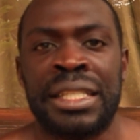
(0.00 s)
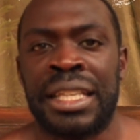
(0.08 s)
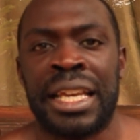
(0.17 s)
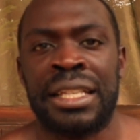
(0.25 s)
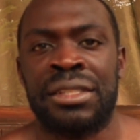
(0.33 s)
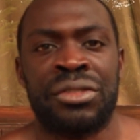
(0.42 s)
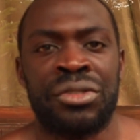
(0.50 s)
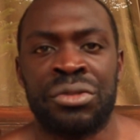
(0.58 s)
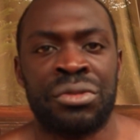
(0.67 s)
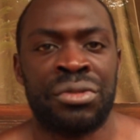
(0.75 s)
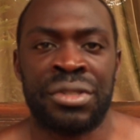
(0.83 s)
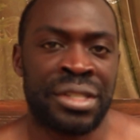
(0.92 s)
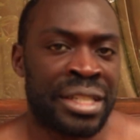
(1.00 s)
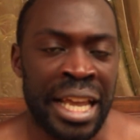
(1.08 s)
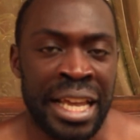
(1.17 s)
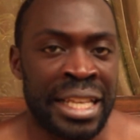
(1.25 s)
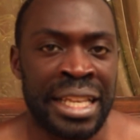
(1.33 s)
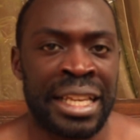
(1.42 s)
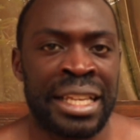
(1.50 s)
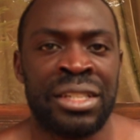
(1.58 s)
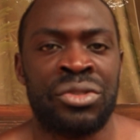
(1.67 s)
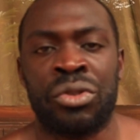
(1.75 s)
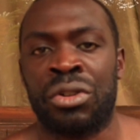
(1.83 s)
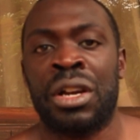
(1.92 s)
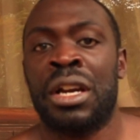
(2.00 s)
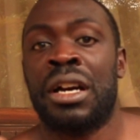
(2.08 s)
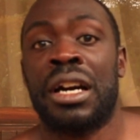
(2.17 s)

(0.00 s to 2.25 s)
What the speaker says: tend to say it is, or